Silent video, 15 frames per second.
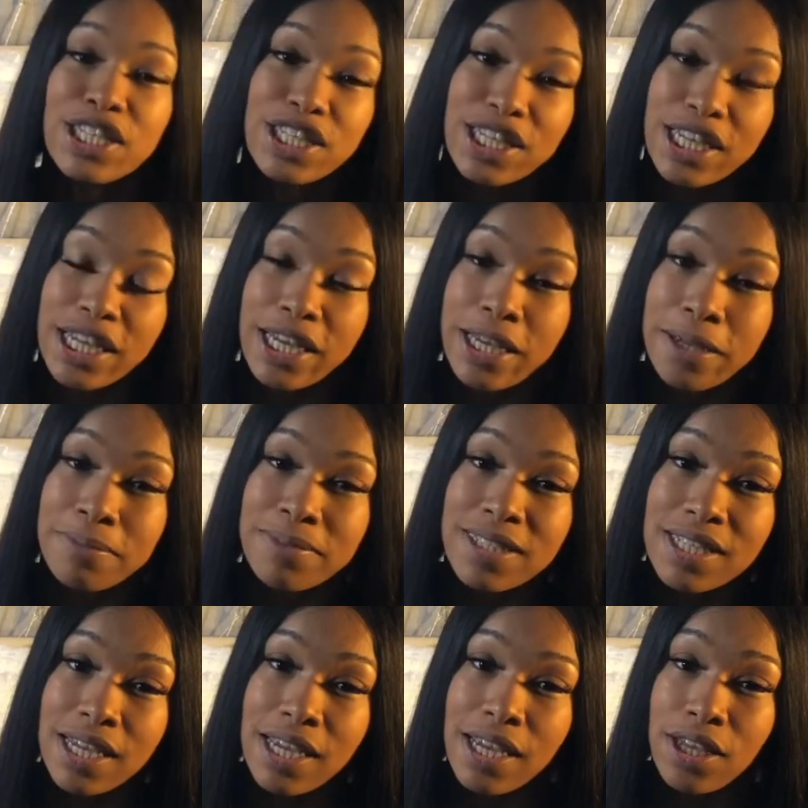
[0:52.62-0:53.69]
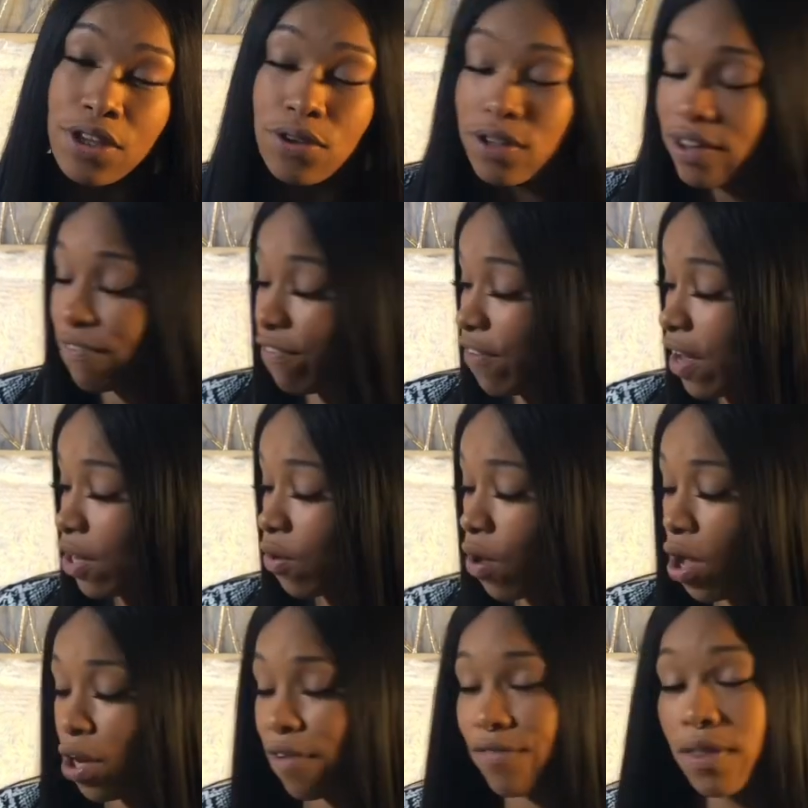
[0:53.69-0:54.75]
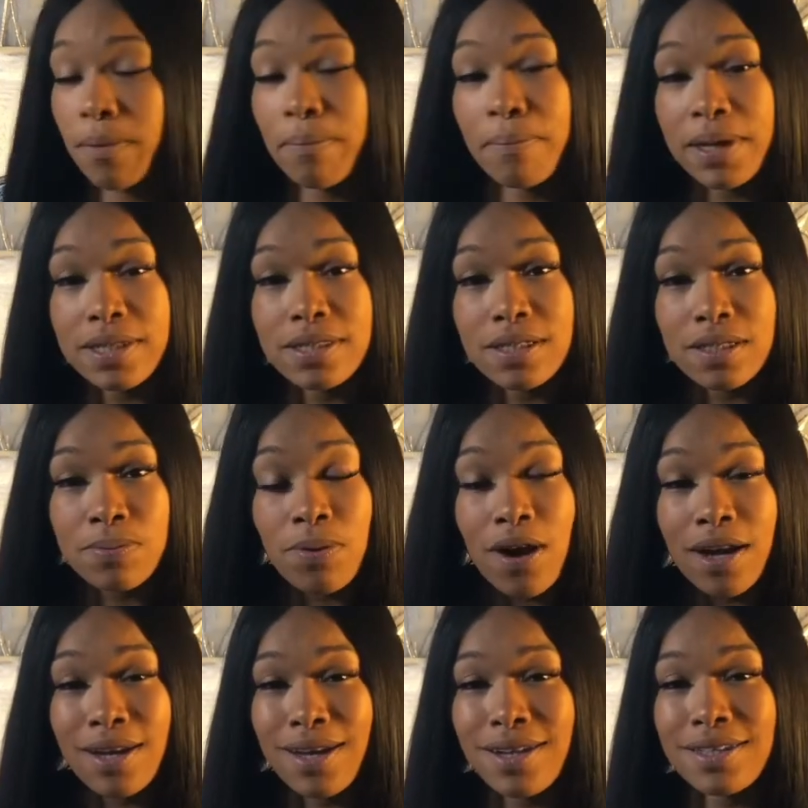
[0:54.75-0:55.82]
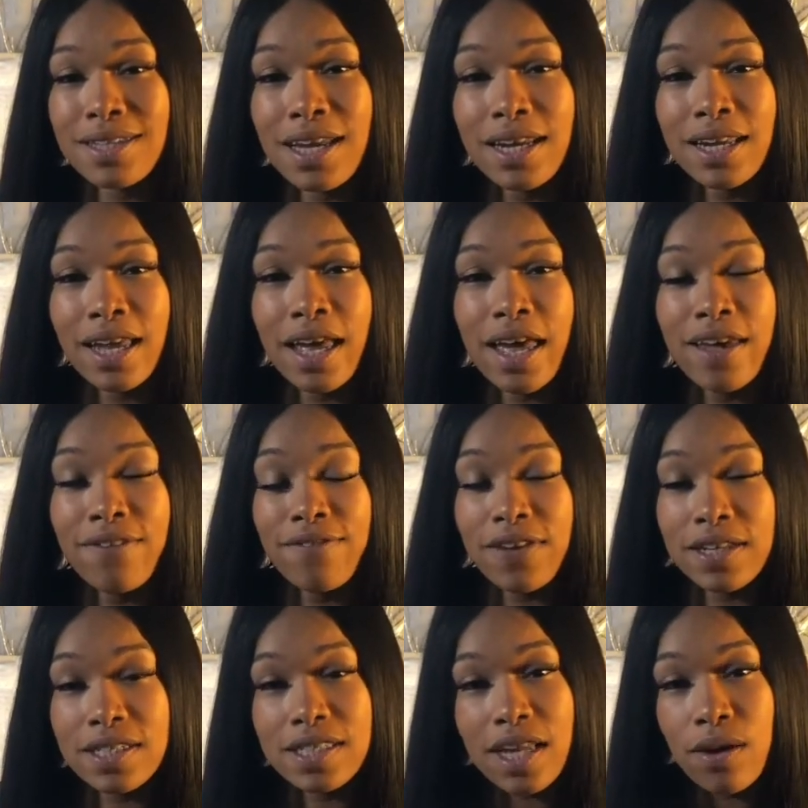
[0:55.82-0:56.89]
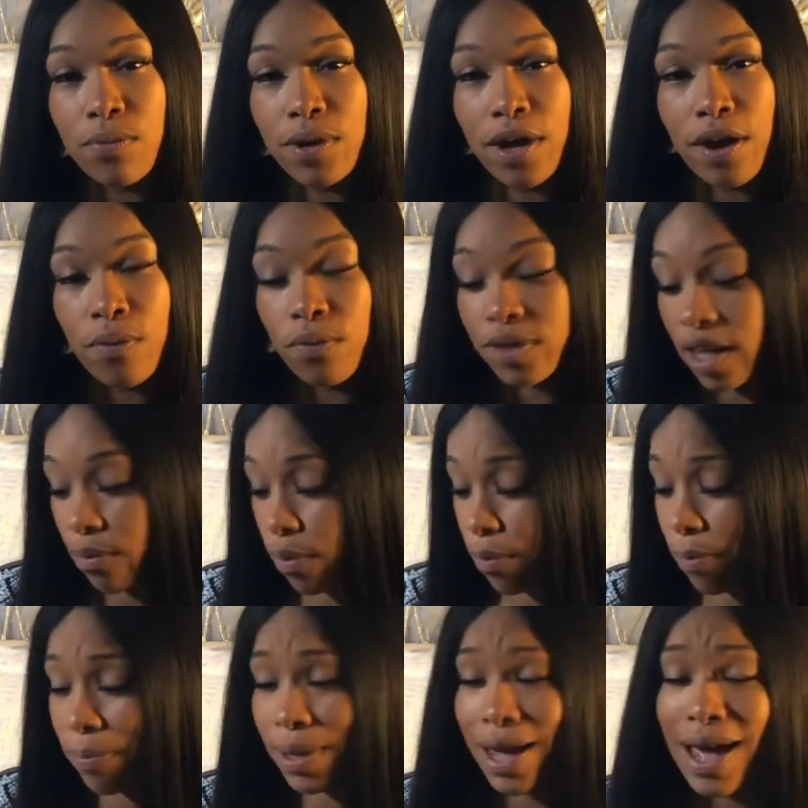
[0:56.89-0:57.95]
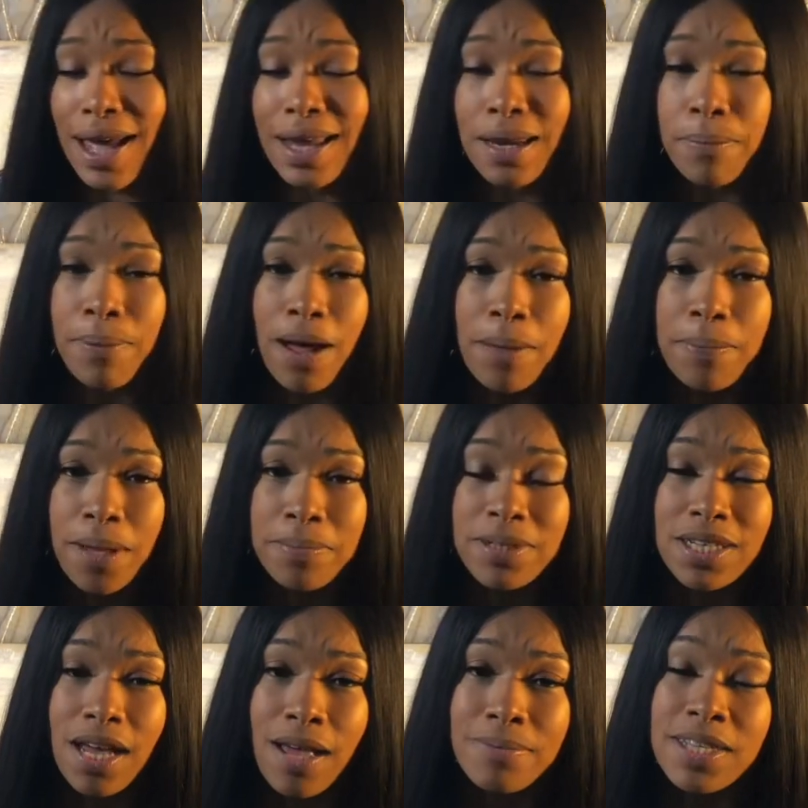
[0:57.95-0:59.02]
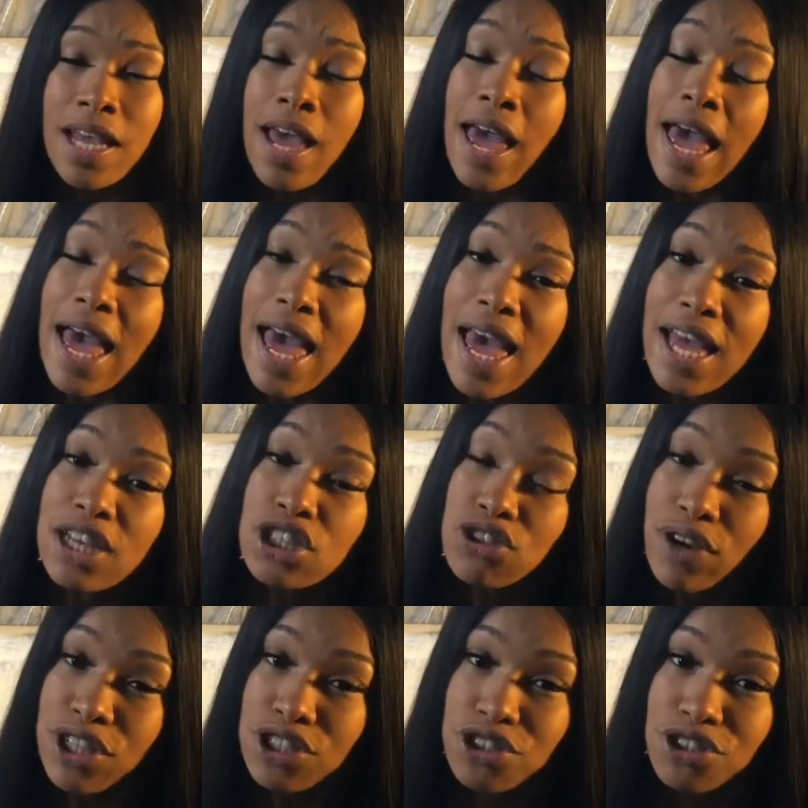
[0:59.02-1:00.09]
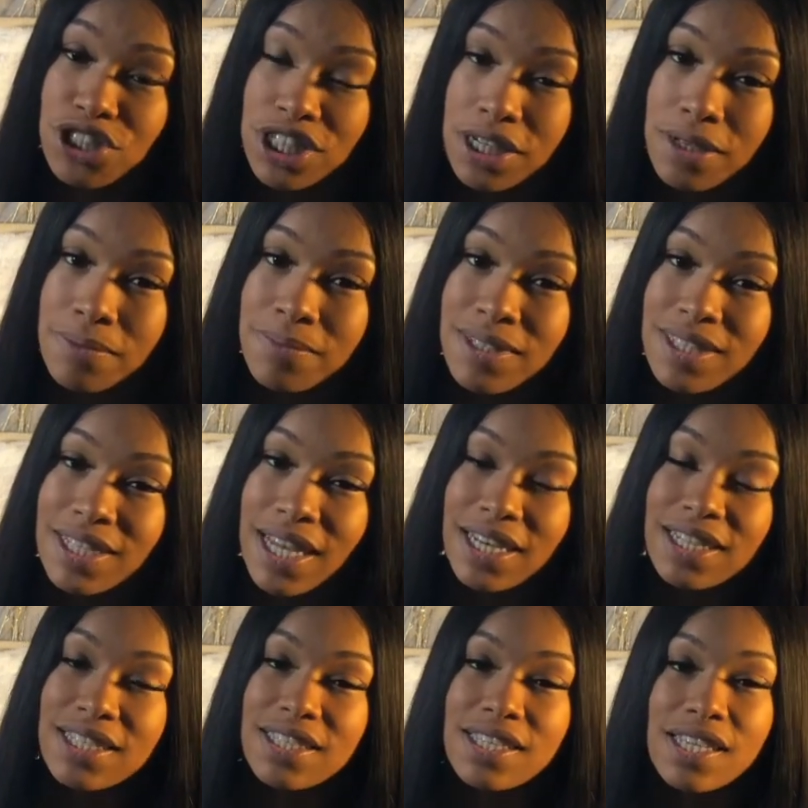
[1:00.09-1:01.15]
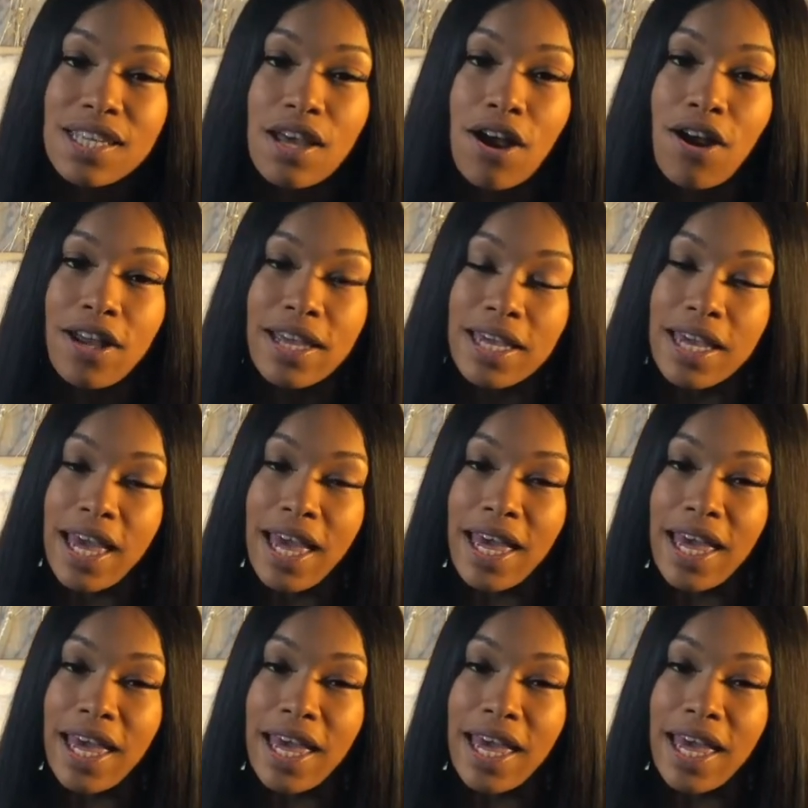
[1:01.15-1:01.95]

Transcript: You can follow all of the business products, any events that we will be at, any pop-up shops at TreasureGemz. That is TreasureGemz.